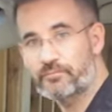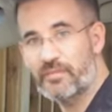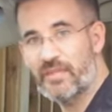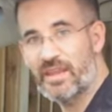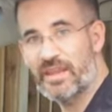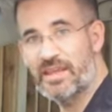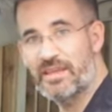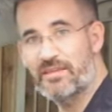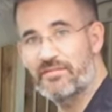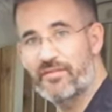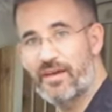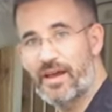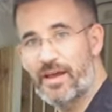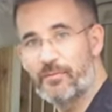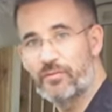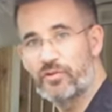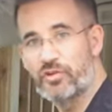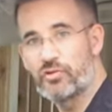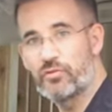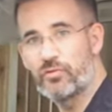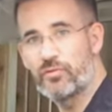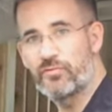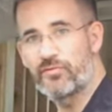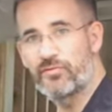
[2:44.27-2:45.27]
if I'm
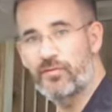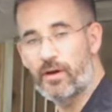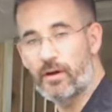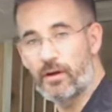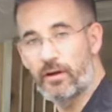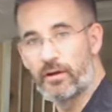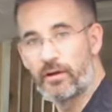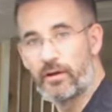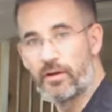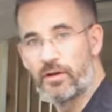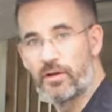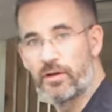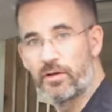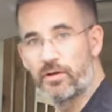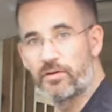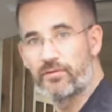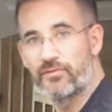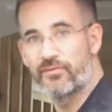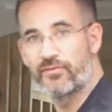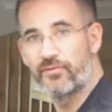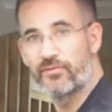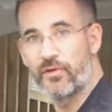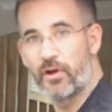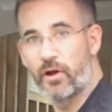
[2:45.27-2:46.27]
too far
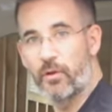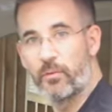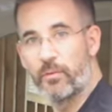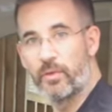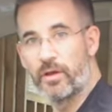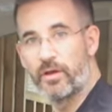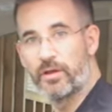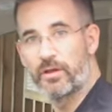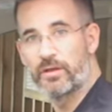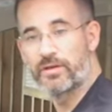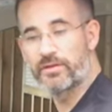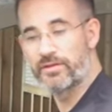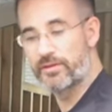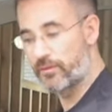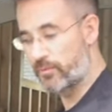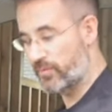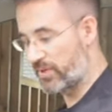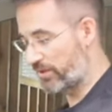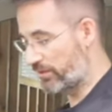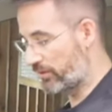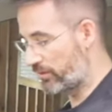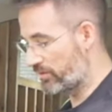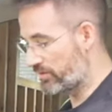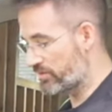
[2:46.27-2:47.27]
from the
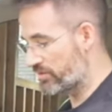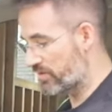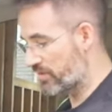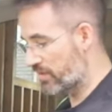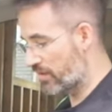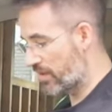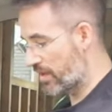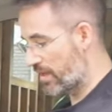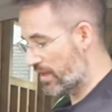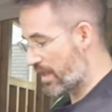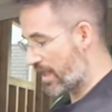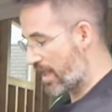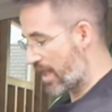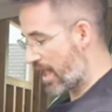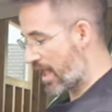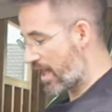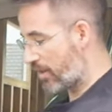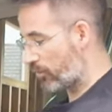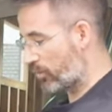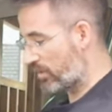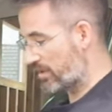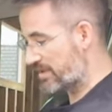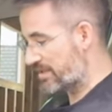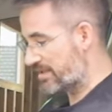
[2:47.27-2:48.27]
pedals,
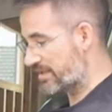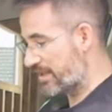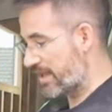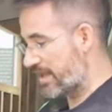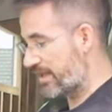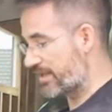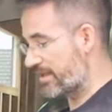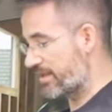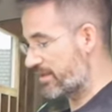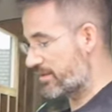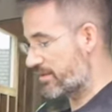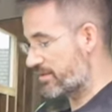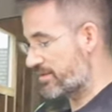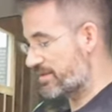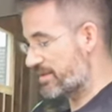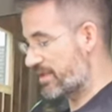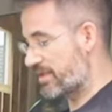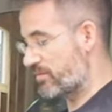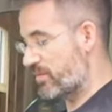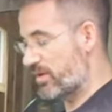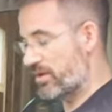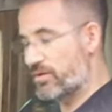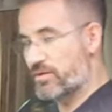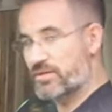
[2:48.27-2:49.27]
I will slide in the
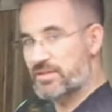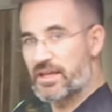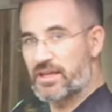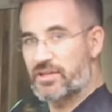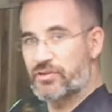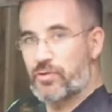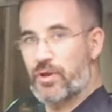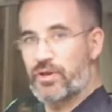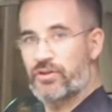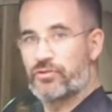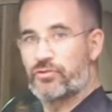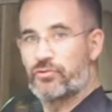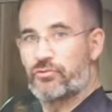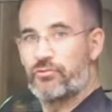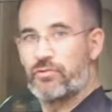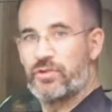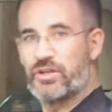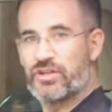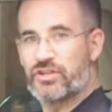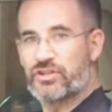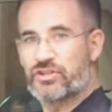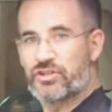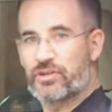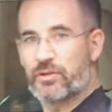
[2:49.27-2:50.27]
seat because I try to
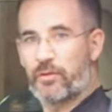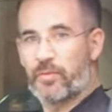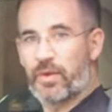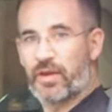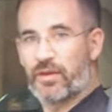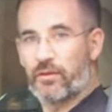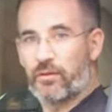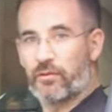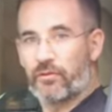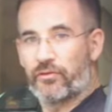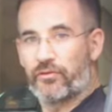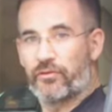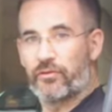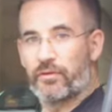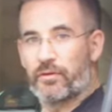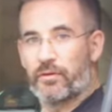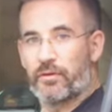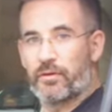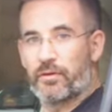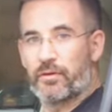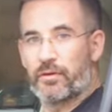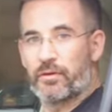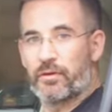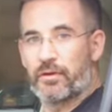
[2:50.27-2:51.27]
reach the pedals.
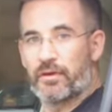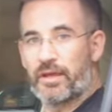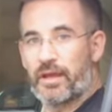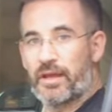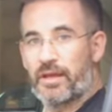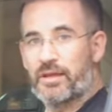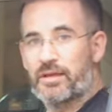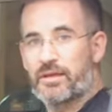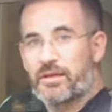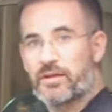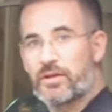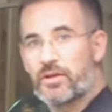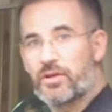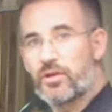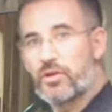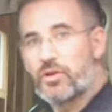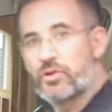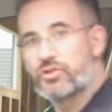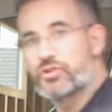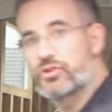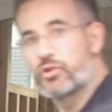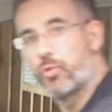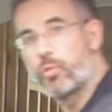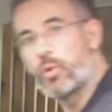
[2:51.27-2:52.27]
Yeah?
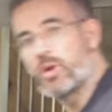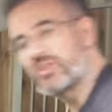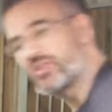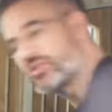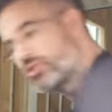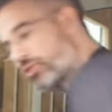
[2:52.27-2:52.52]
So what